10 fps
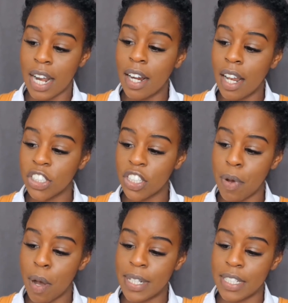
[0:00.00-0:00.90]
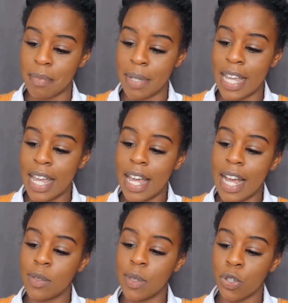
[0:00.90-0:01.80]
I clutched the puppet to me
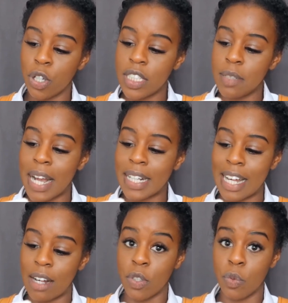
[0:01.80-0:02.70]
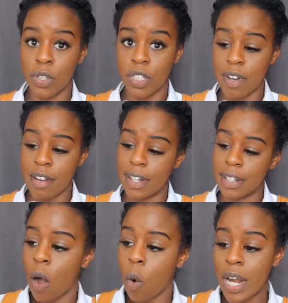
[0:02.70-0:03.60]
as we trotted back down towards the
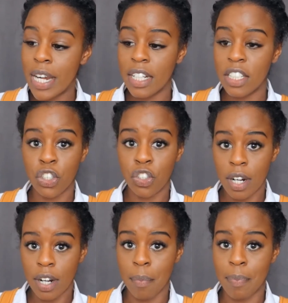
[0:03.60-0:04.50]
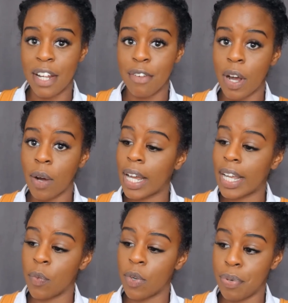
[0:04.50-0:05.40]
river. A wind had struck up and it felt
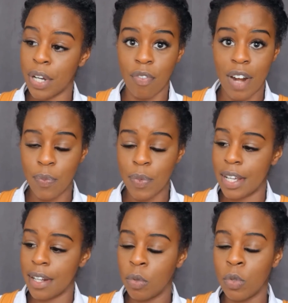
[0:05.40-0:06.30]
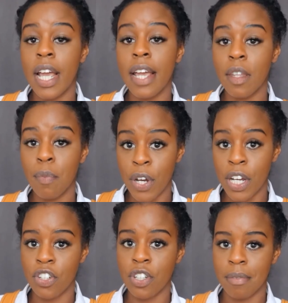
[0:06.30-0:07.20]
like it would bring rain with it. "We'll take the
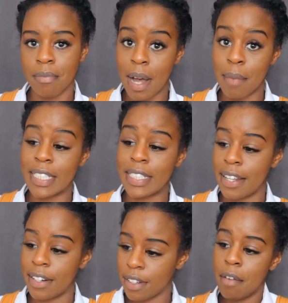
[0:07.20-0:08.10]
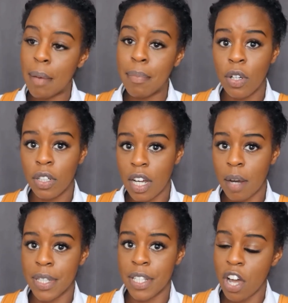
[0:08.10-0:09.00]
bridge," Mama said. Mama looked
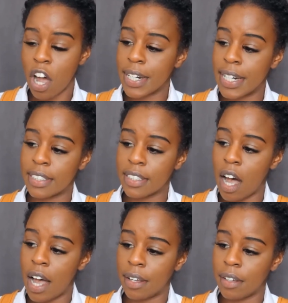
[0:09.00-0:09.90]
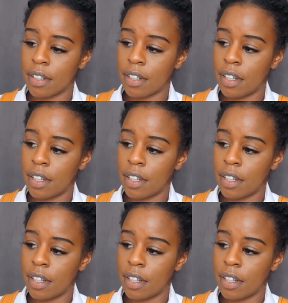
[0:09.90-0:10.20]
up at the darkening sky,